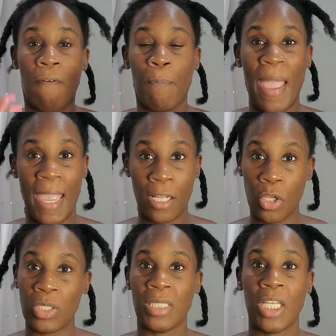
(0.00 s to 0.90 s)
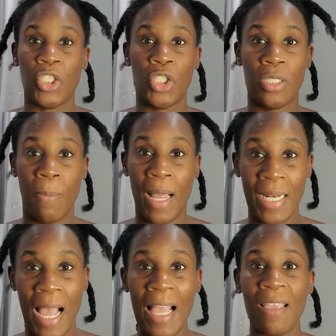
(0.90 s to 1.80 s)
paying close attention to my
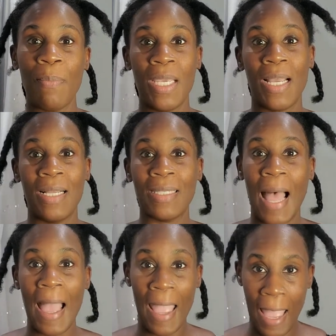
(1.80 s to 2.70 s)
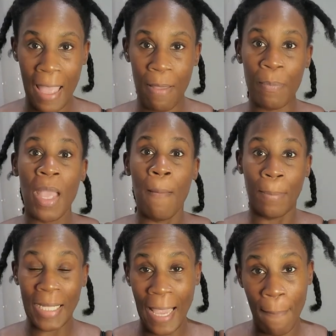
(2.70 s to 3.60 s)
diet because I am
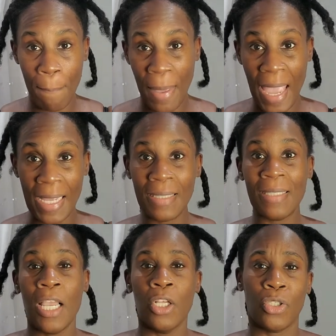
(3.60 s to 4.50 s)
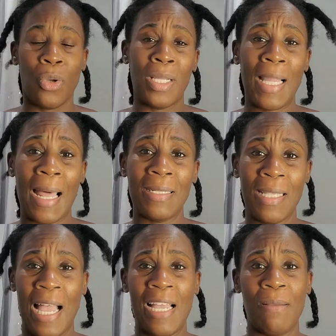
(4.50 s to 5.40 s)
plant-based. So a lot of
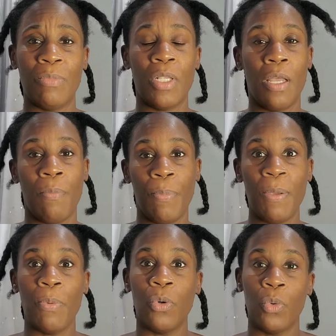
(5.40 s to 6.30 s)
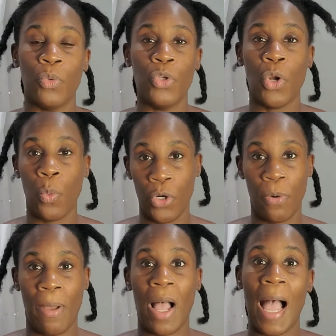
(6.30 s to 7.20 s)
times um, people, you know, wonder
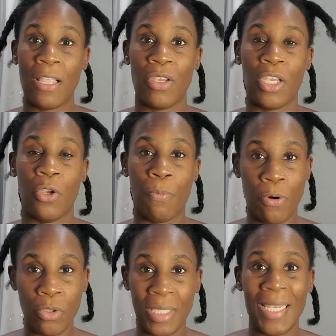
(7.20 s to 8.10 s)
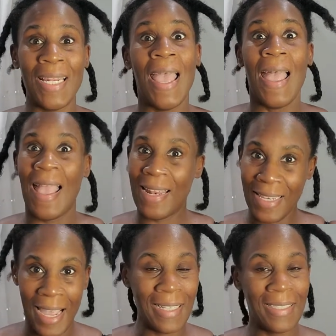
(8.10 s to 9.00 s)
about how you get your protein.
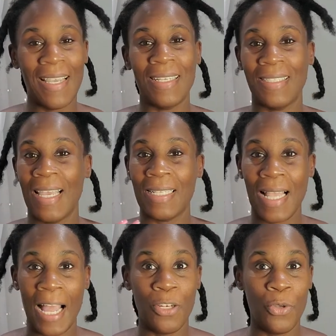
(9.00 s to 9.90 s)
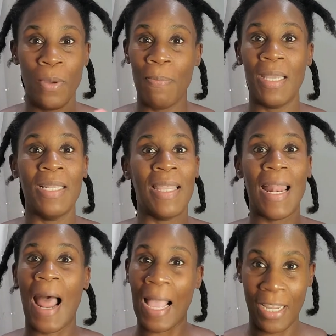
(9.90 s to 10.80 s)
And yes, yes, yes, I do admit
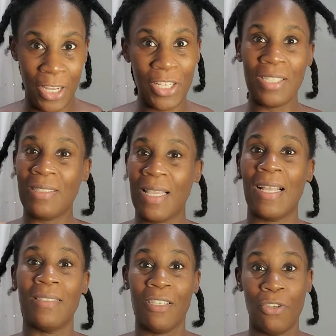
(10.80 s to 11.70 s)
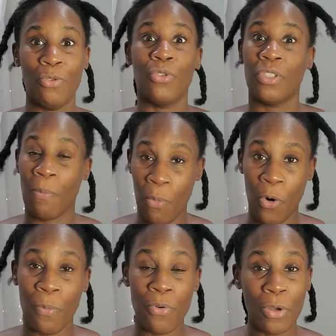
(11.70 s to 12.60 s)
that I could stand to use some
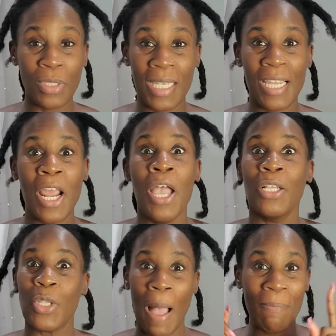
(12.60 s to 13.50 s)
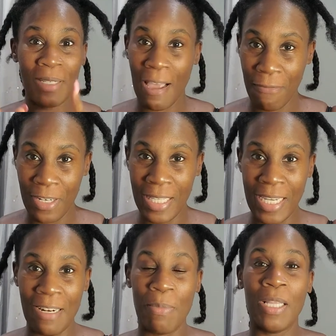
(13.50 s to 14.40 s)
more protein. So I'm definitely
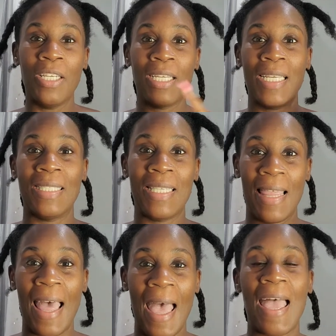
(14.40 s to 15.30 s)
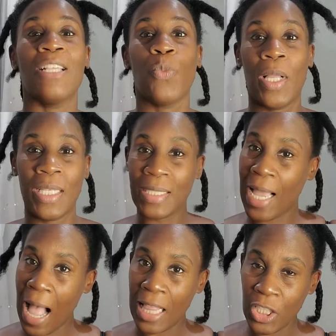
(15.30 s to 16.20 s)
gonna be looking into that as well as
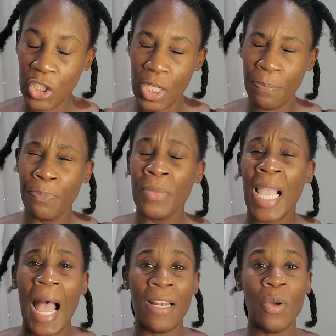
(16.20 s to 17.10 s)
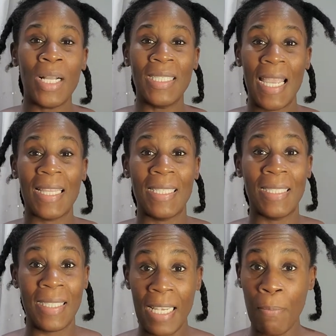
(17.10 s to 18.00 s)
collagen. I know I take the
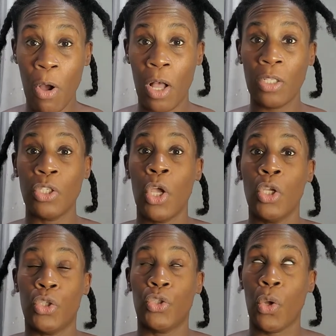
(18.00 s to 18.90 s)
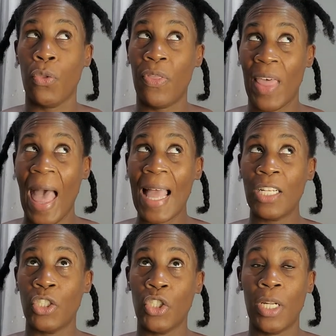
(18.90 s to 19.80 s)
sea moss so that
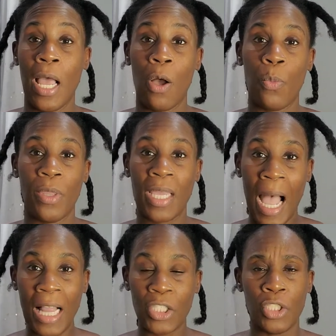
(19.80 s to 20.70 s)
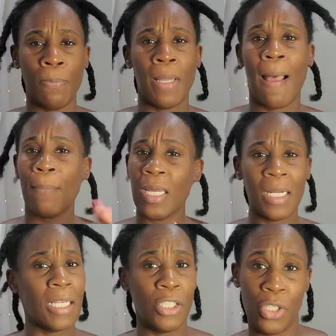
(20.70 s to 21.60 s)
should help with collagen, but I'm
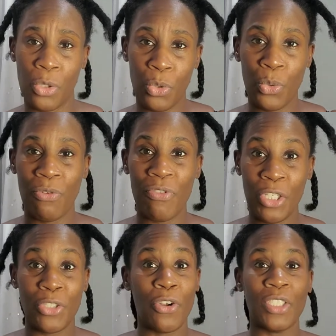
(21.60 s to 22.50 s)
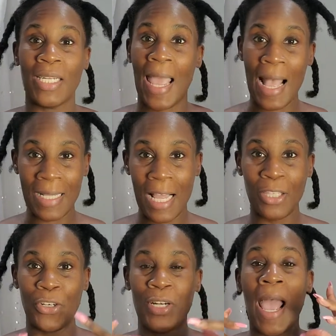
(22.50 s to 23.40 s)
gonna continue doing research and as I
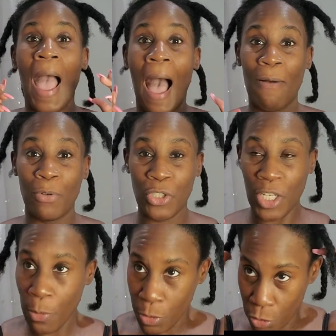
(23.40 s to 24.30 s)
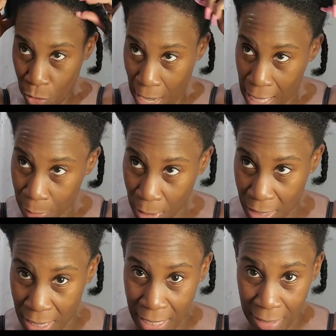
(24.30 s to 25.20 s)
learn, I will share with you guys.
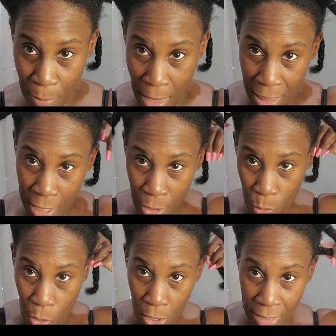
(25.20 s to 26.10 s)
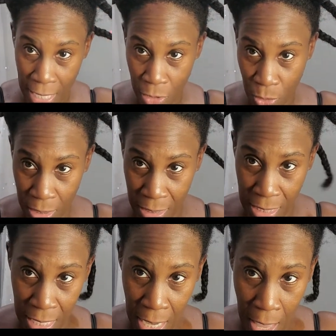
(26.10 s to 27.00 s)
But this method worked, as you can
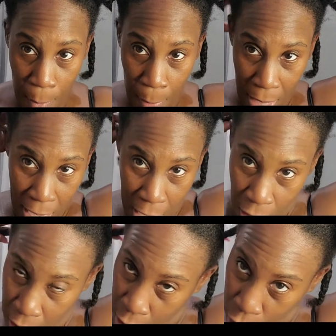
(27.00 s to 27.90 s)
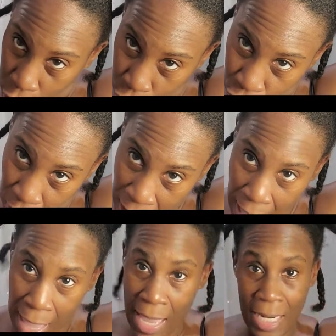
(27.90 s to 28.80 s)
see, my hair is
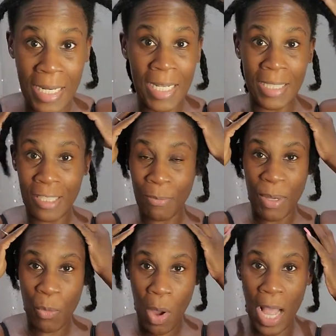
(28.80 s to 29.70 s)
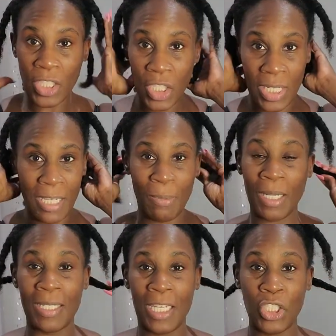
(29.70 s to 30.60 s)
dry and it needs to be washed in deep
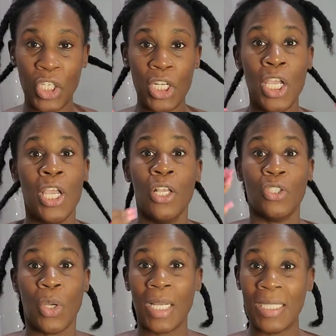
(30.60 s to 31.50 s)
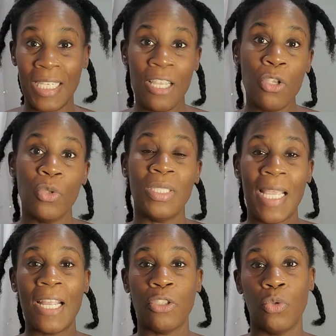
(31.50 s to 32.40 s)
condition. So continue
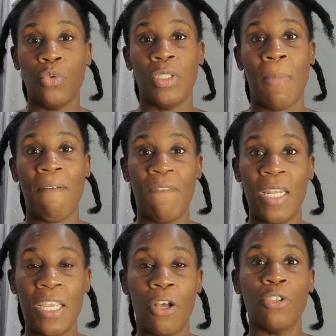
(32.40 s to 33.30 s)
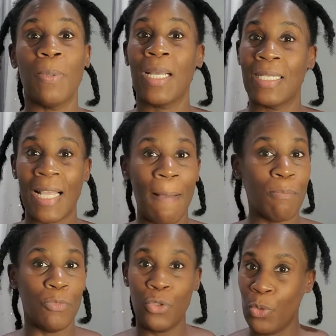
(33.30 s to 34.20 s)
staying tuned to my videos because
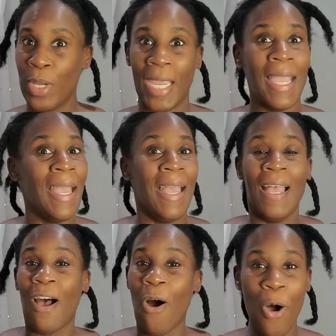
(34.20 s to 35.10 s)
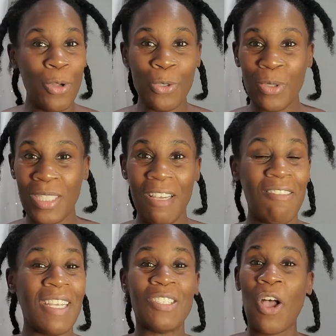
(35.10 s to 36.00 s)
I'm doing a whole new
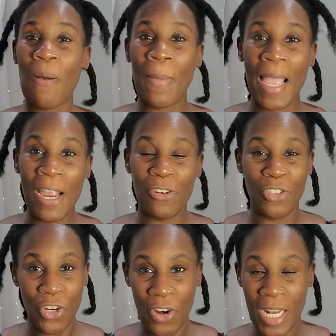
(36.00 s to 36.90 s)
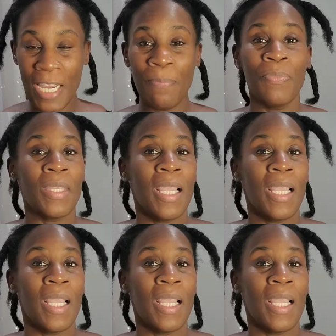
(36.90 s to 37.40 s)
series on my hair journey